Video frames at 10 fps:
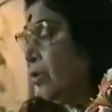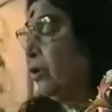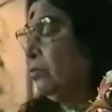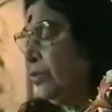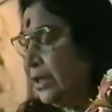
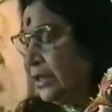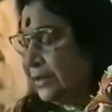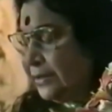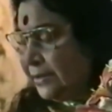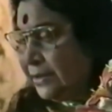or we can
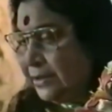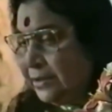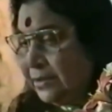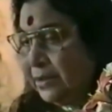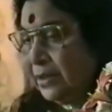say
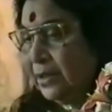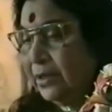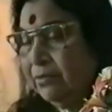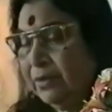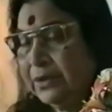cities,
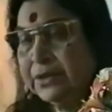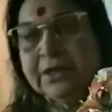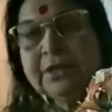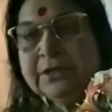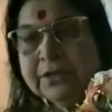will
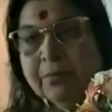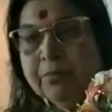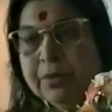suddenly jump